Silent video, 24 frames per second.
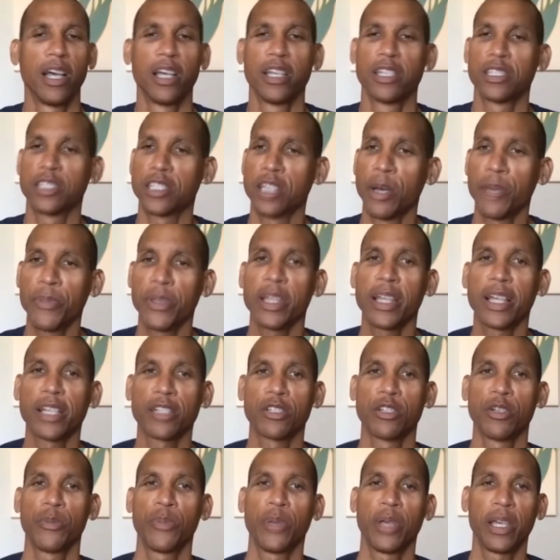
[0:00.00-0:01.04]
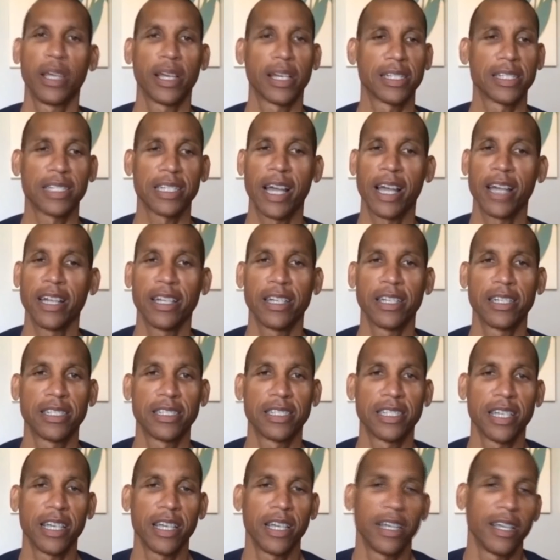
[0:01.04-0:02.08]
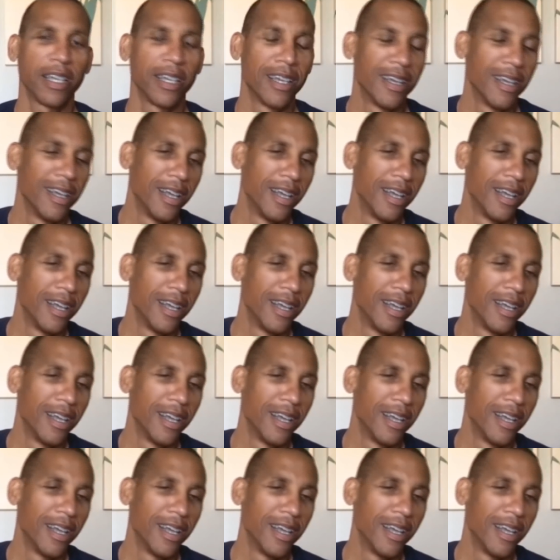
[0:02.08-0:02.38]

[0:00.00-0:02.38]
Something that's going to be exciting to see.